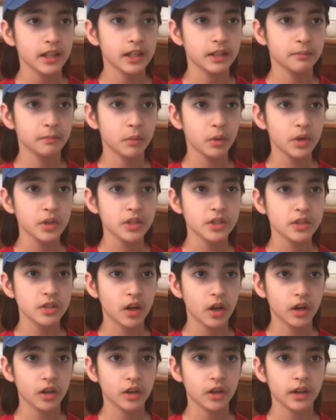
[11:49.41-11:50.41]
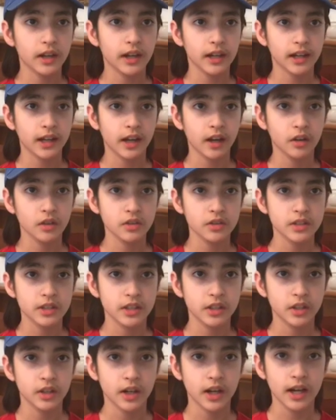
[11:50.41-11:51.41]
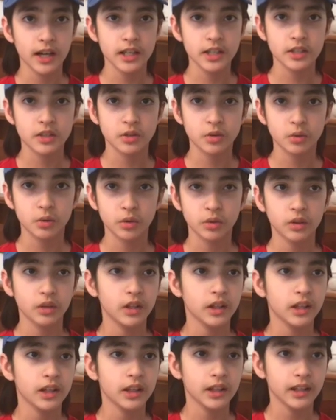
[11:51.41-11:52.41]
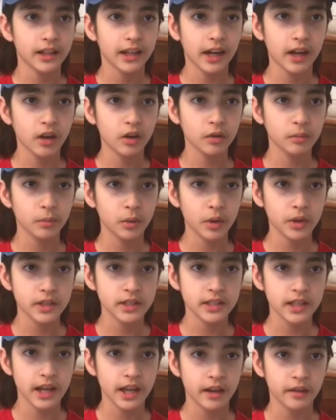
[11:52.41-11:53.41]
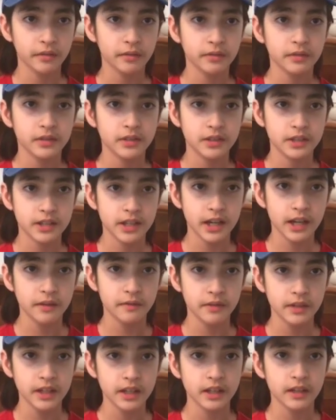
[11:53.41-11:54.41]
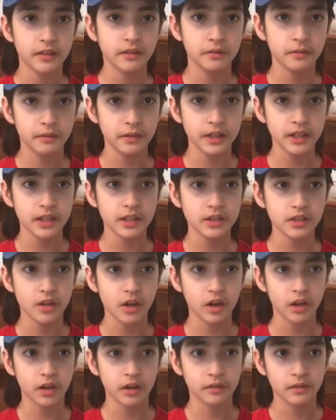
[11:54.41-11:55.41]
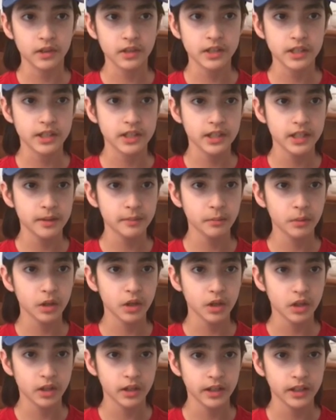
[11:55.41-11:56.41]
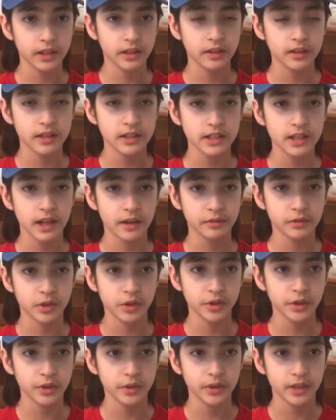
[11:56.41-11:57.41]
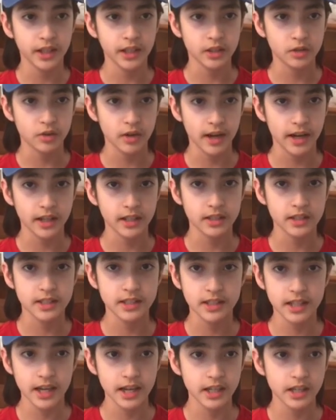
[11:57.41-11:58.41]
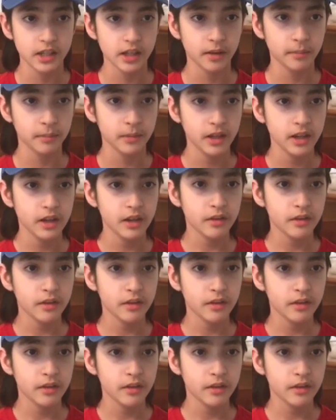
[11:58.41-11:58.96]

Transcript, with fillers: In boys soccer at Carroll Senior High School, Carroll boys F JV V soccer versus Timber Creek this afternoon at Dragon Stadium.